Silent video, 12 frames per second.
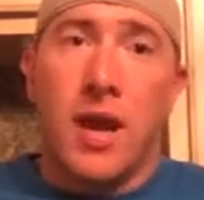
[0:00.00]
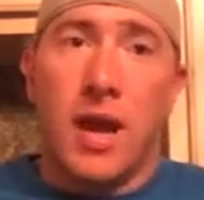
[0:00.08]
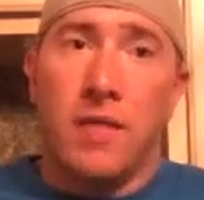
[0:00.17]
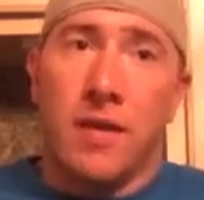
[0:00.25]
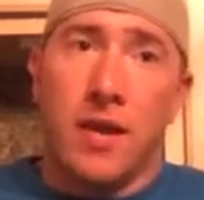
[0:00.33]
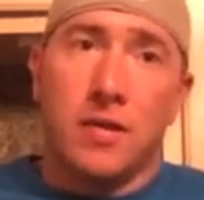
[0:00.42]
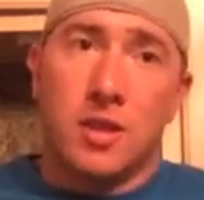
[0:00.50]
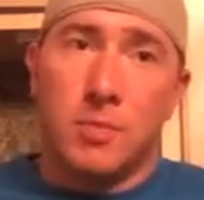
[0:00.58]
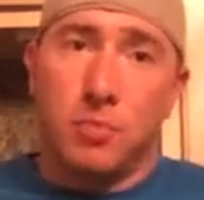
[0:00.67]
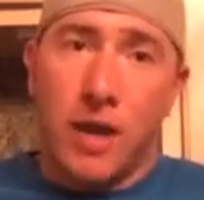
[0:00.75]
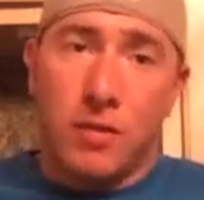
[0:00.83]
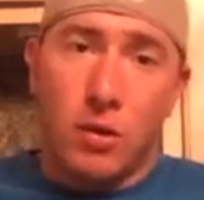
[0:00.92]
and then
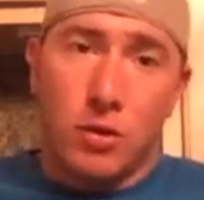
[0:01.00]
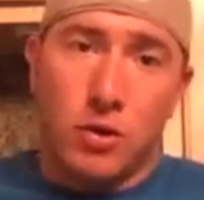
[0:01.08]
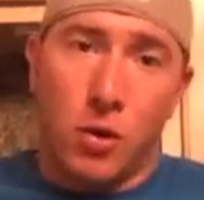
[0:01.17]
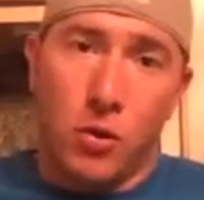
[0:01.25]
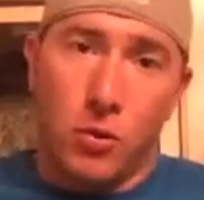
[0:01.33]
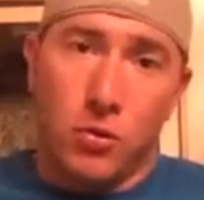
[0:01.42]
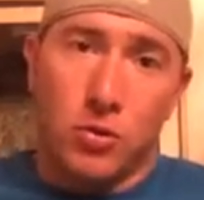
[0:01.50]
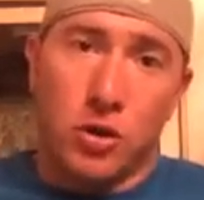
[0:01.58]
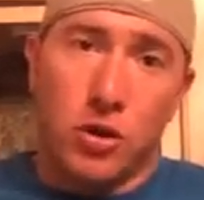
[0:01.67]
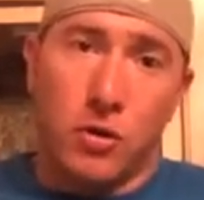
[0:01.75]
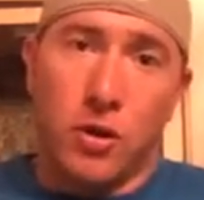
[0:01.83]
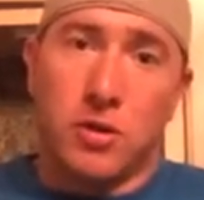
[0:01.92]
spread those totals
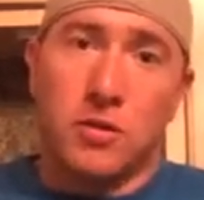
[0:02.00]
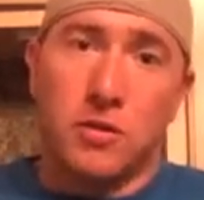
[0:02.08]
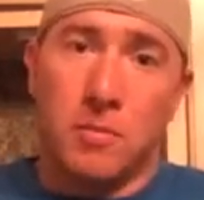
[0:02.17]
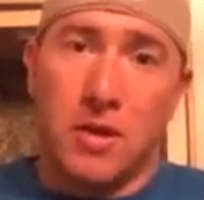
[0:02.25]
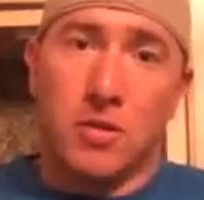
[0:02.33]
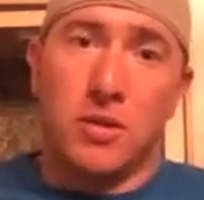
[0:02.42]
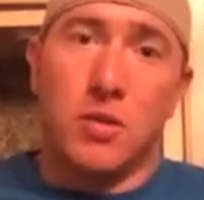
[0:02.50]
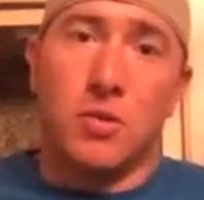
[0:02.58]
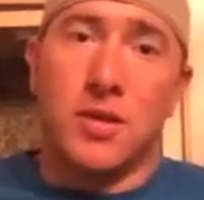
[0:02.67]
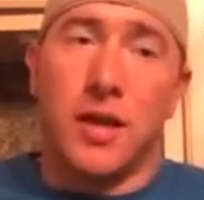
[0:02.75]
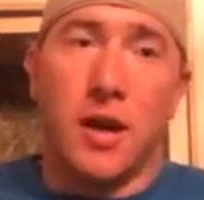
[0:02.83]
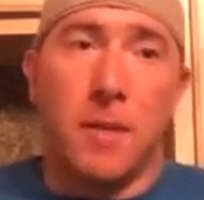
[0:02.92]
across the meals that you
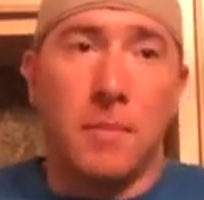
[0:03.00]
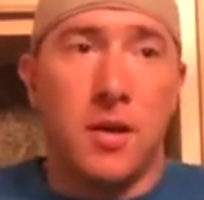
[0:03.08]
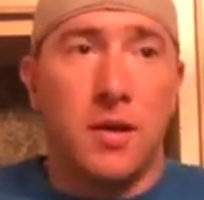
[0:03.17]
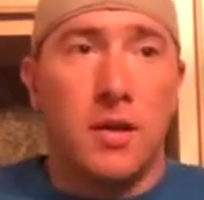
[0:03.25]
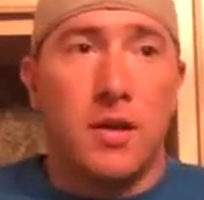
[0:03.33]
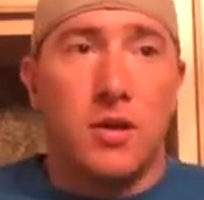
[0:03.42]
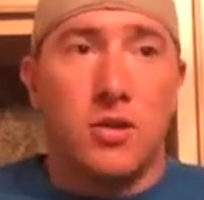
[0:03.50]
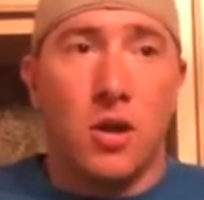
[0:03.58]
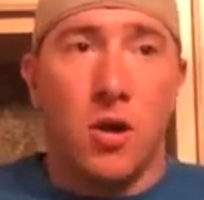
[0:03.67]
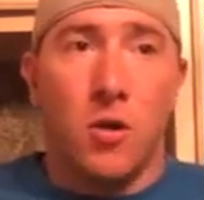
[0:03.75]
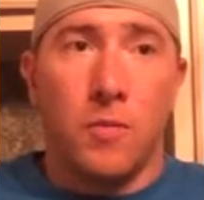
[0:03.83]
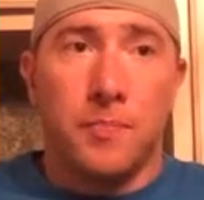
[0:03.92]
set up.
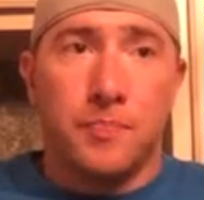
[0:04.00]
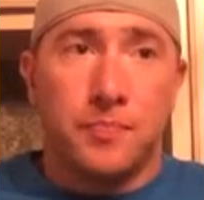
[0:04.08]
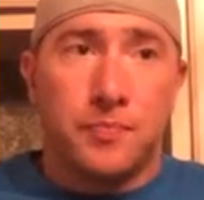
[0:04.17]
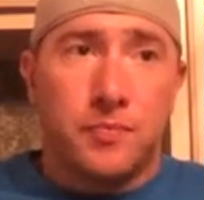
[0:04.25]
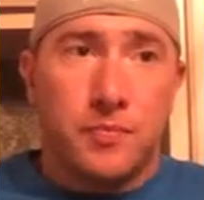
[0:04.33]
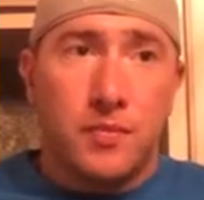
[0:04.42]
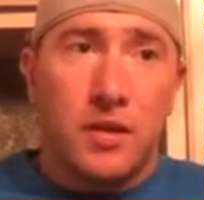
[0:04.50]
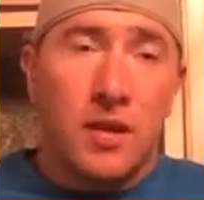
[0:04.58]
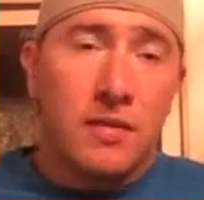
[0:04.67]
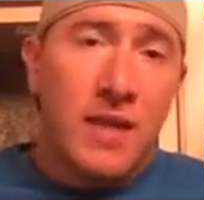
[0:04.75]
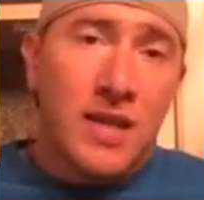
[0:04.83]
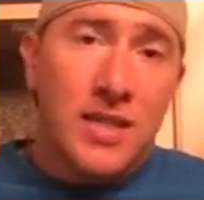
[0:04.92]
So
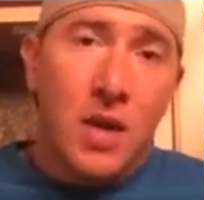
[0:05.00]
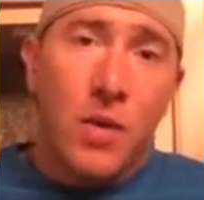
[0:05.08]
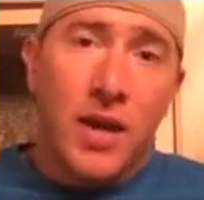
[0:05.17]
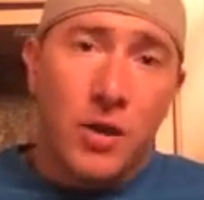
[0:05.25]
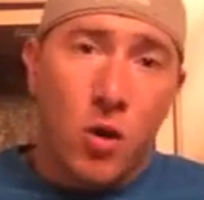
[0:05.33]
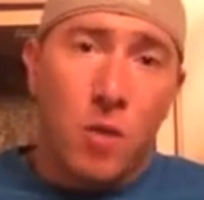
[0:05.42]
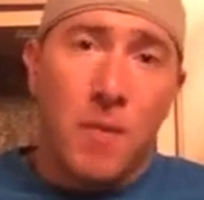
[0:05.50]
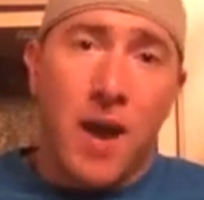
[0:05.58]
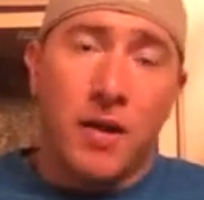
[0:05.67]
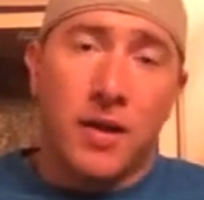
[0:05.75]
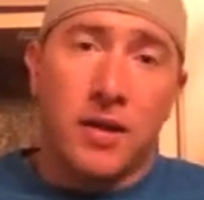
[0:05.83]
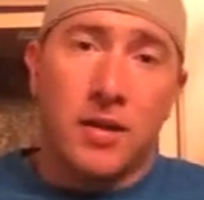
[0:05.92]
that's how I go
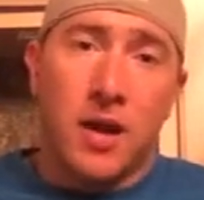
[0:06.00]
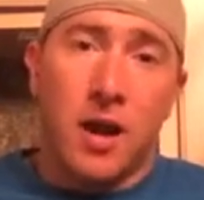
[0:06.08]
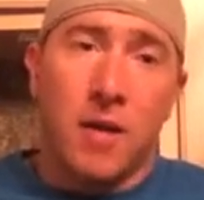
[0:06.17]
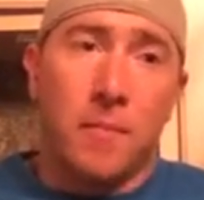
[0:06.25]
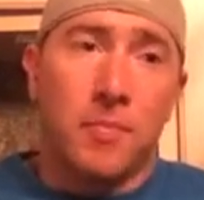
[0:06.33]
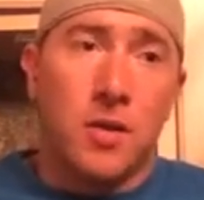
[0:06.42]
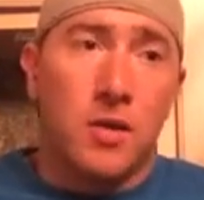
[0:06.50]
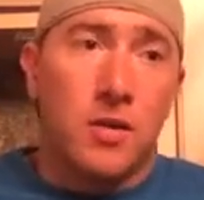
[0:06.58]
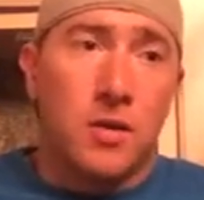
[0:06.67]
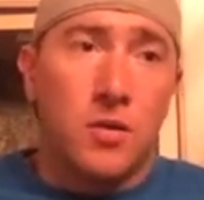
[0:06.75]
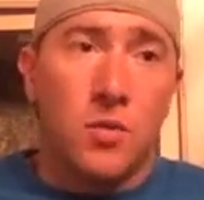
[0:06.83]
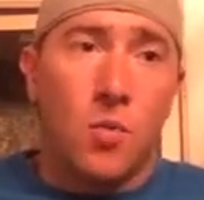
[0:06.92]
about it.
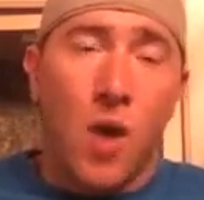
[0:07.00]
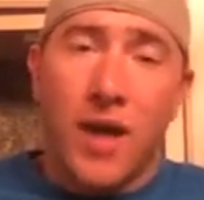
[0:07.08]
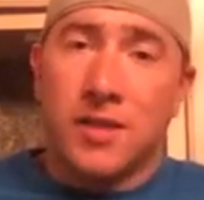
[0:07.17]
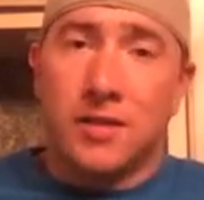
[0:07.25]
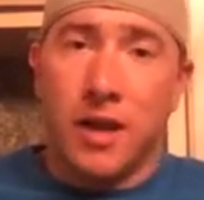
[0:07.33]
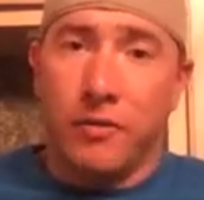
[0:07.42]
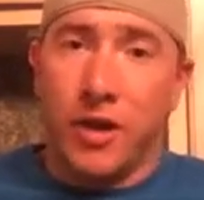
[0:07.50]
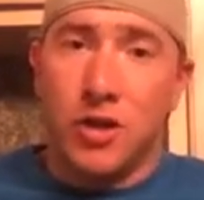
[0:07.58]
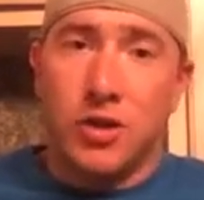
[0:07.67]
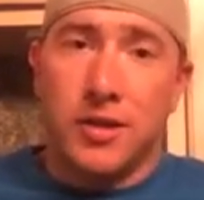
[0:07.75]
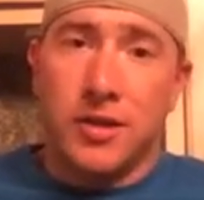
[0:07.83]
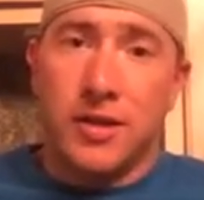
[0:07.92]
Why it's not
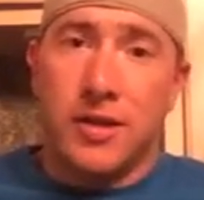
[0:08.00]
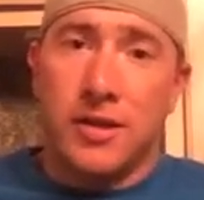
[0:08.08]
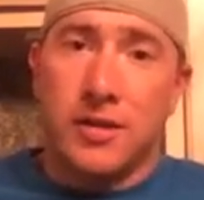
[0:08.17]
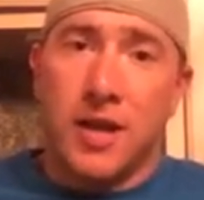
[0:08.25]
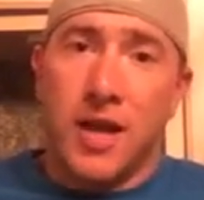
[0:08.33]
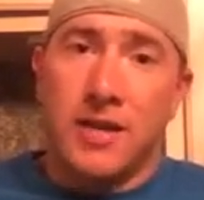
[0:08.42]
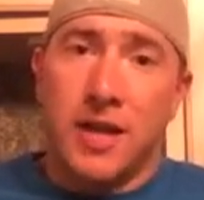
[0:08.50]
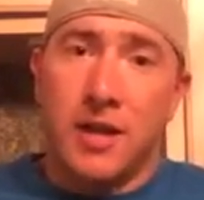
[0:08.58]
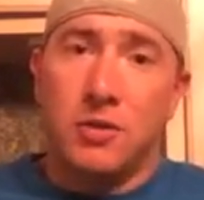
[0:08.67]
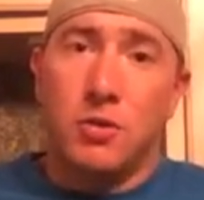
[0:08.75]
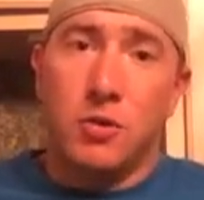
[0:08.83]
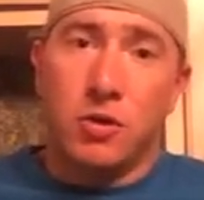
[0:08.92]
rigid is I tend to